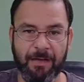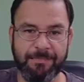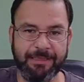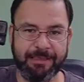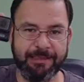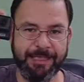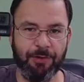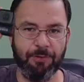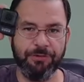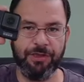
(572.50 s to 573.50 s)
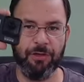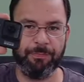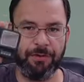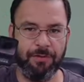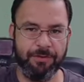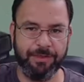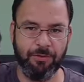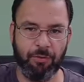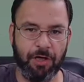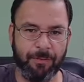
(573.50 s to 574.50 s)
this is the old GoPro. You know,
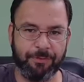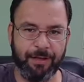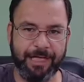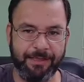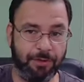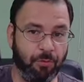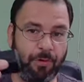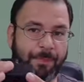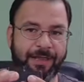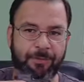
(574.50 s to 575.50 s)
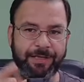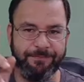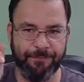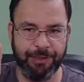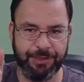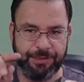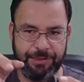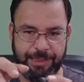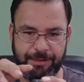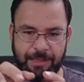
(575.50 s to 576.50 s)
we're upgrading. Well, by the way, the footage
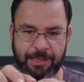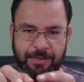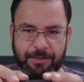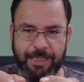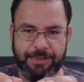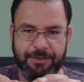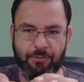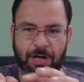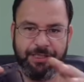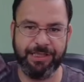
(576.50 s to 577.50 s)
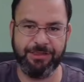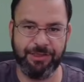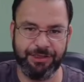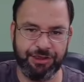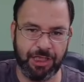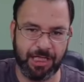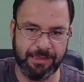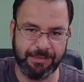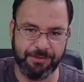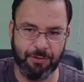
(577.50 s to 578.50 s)
here, okay, you're watching is shot on
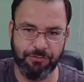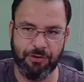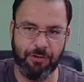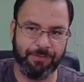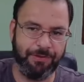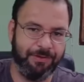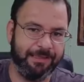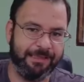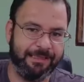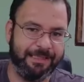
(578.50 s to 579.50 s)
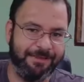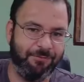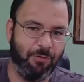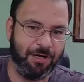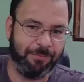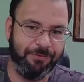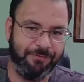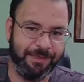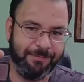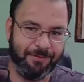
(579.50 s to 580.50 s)
this old GoPro. Look, it's not even waterproof
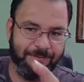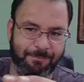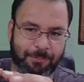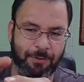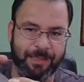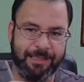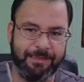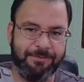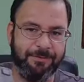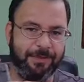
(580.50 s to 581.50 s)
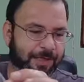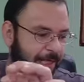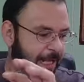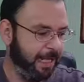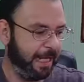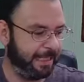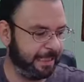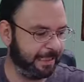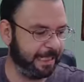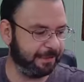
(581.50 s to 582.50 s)
anymore. I've broken it so much. Okay, and
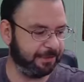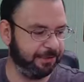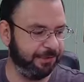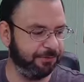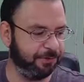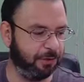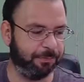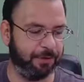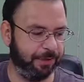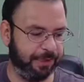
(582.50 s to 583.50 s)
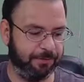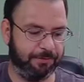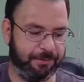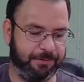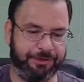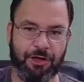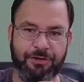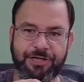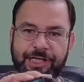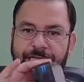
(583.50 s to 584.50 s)
I got the new GoPro here. We're
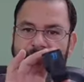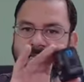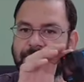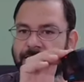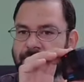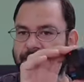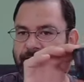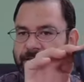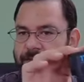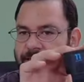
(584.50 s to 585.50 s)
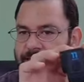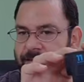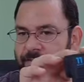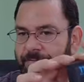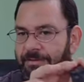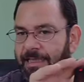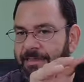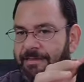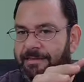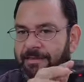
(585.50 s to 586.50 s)
charging it. All right, look at this.
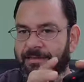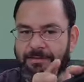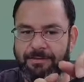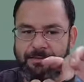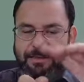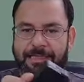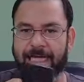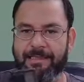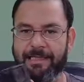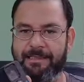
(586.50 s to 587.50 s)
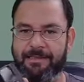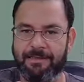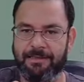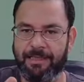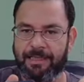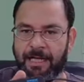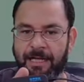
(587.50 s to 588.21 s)
Nice. Just got this. All right.